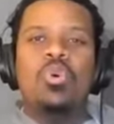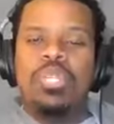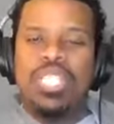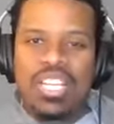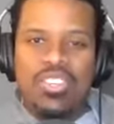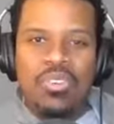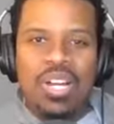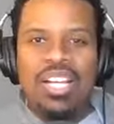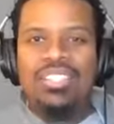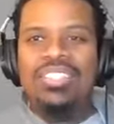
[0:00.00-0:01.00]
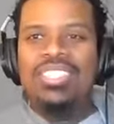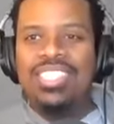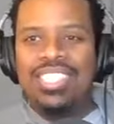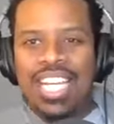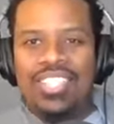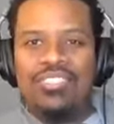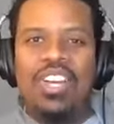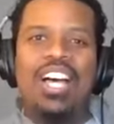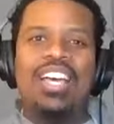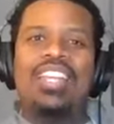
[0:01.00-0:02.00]
We change it around. She's
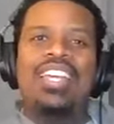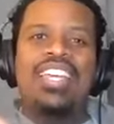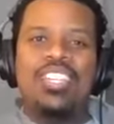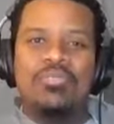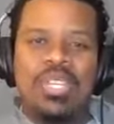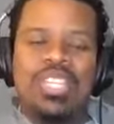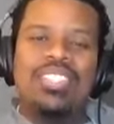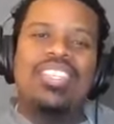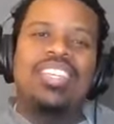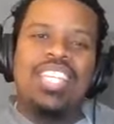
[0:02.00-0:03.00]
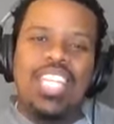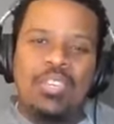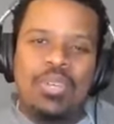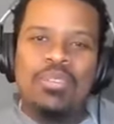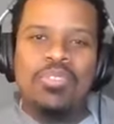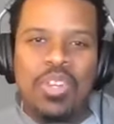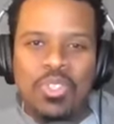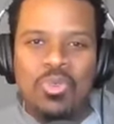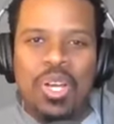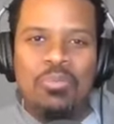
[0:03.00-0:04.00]
satisfied. He commits. Kid becomes a
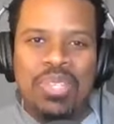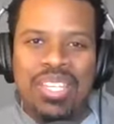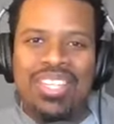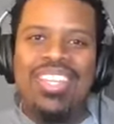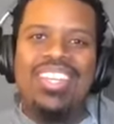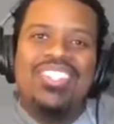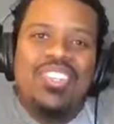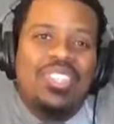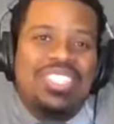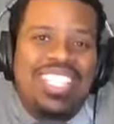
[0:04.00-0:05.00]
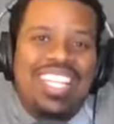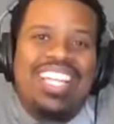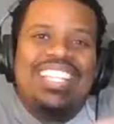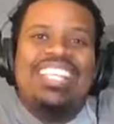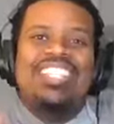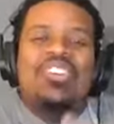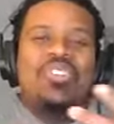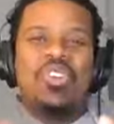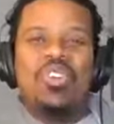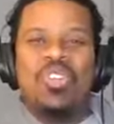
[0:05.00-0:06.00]
first round pick. So once again, that's that
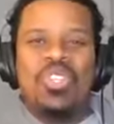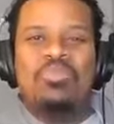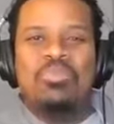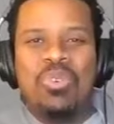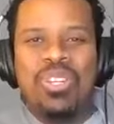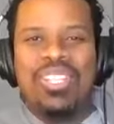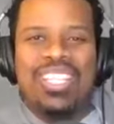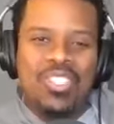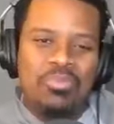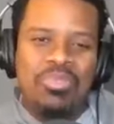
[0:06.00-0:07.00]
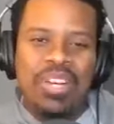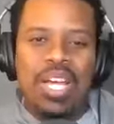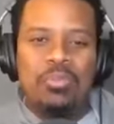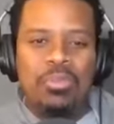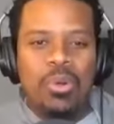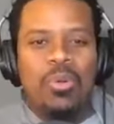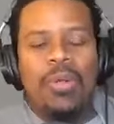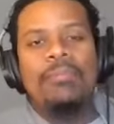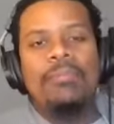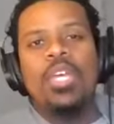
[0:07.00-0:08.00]
recruiting support that you provide a
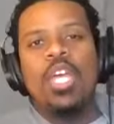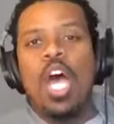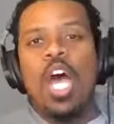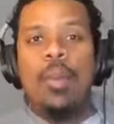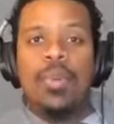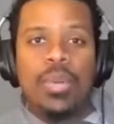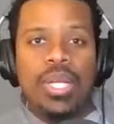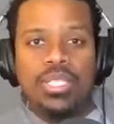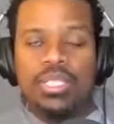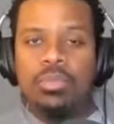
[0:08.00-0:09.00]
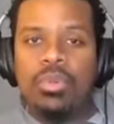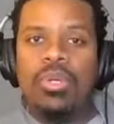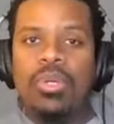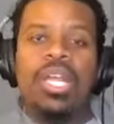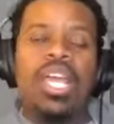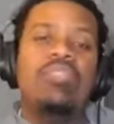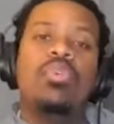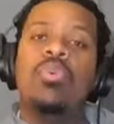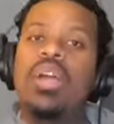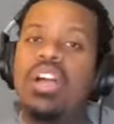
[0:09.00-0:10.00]
program. Operation support.
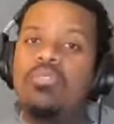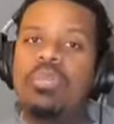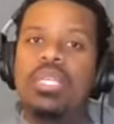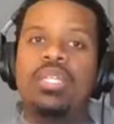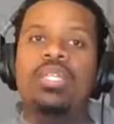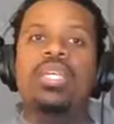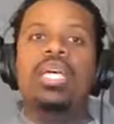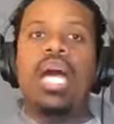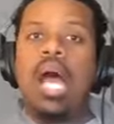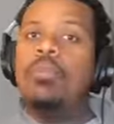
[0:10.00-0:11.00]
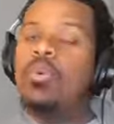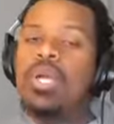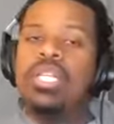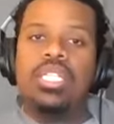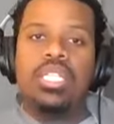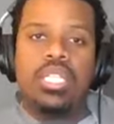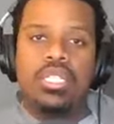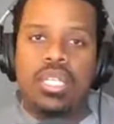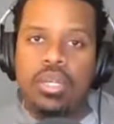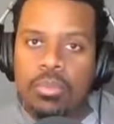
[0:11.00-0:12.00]
Everywhere I've been, operation needs
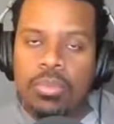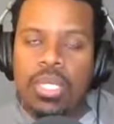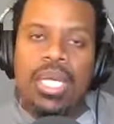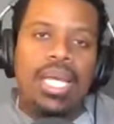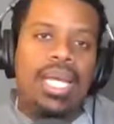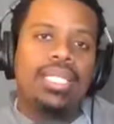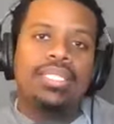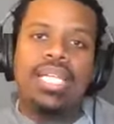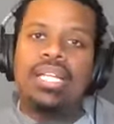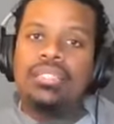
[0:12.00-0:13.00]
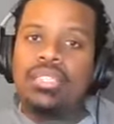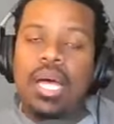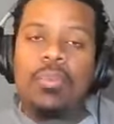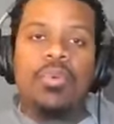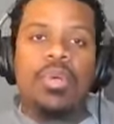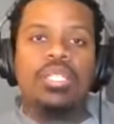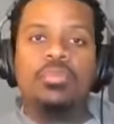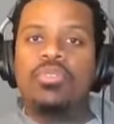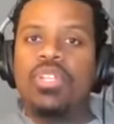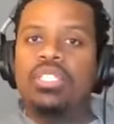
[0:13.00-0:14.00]
help. And shout out to the operation
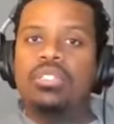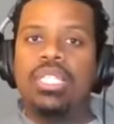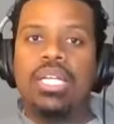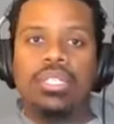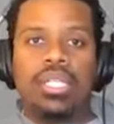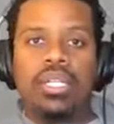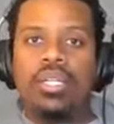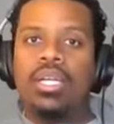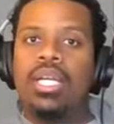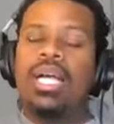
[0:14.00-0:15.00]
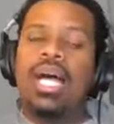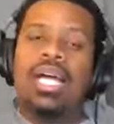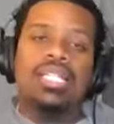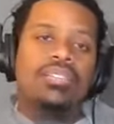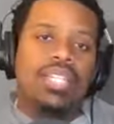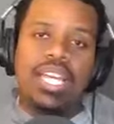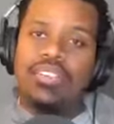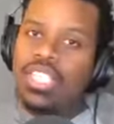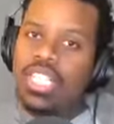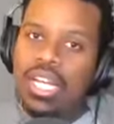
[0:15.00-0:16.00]
professionals out there. I definitely got to give a
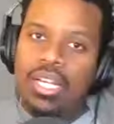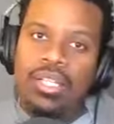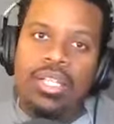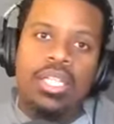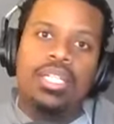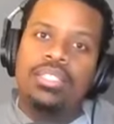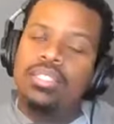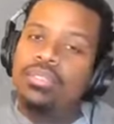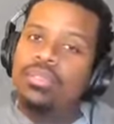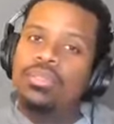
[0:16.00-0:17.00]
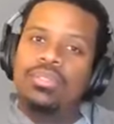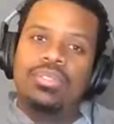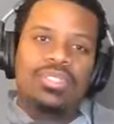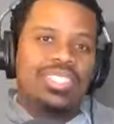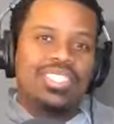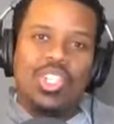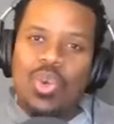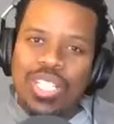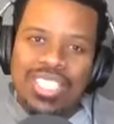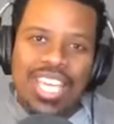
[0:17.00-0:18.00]
shout out to
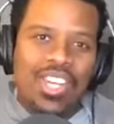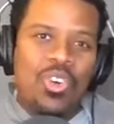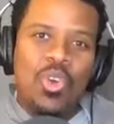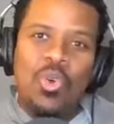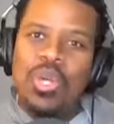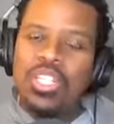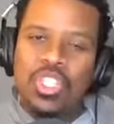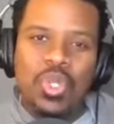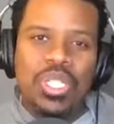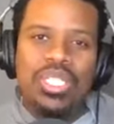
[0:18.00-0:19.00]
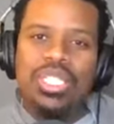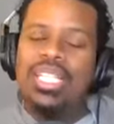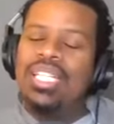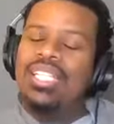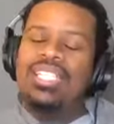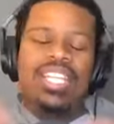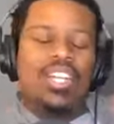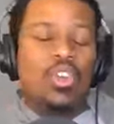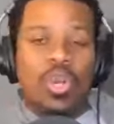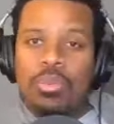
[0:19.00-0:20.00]
Tori Takel and Quentin Jordan.
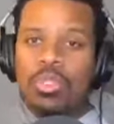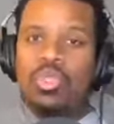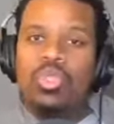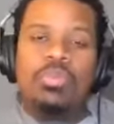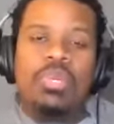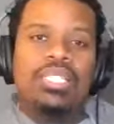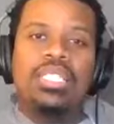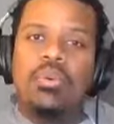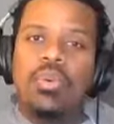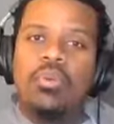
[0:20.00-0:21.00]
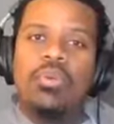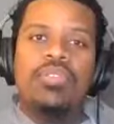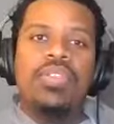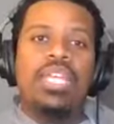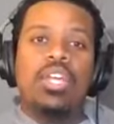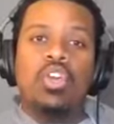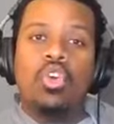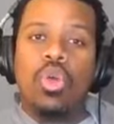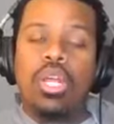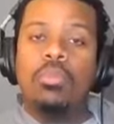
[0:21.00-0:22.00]
Incredible, two of the best that I work with.
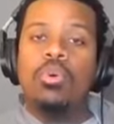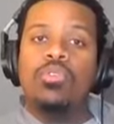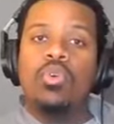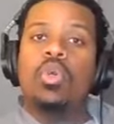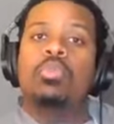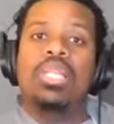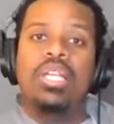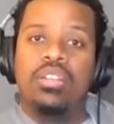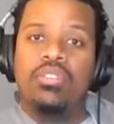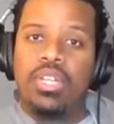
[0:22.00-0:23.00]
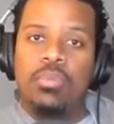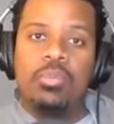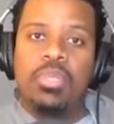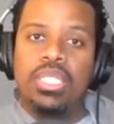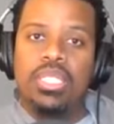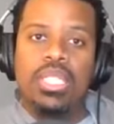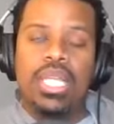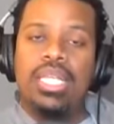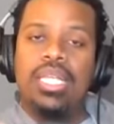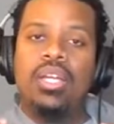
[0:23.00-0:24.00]
Incredible for the player development position. They
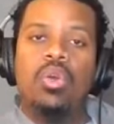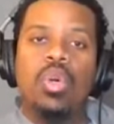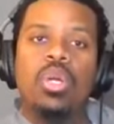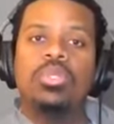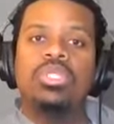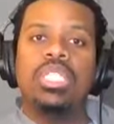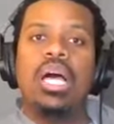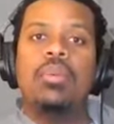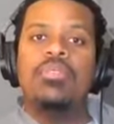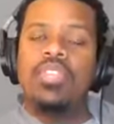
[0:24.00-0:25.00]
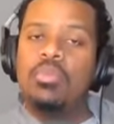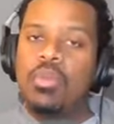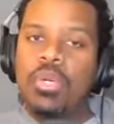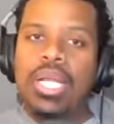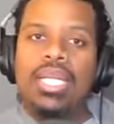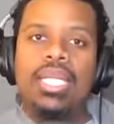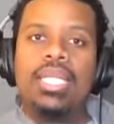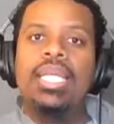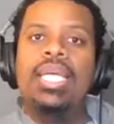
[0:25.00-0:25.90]
did an incredible job of giving me what I needed